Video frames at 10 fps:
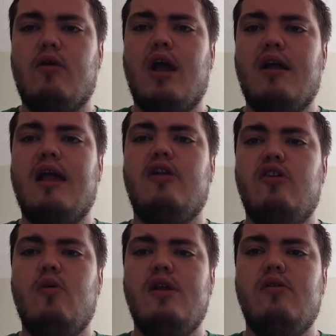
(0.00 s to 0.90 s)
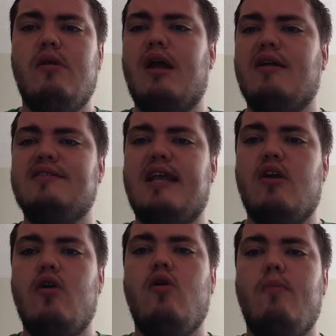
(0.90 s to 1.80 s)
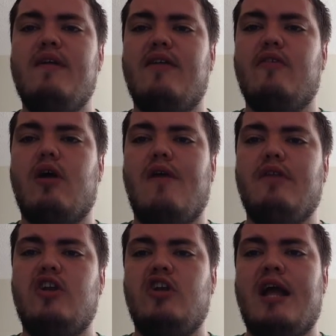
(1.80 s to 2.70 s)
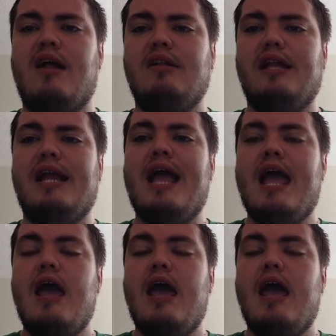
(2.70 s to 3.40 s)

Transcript: Not going to get too into it, not going to say who because their confidentiality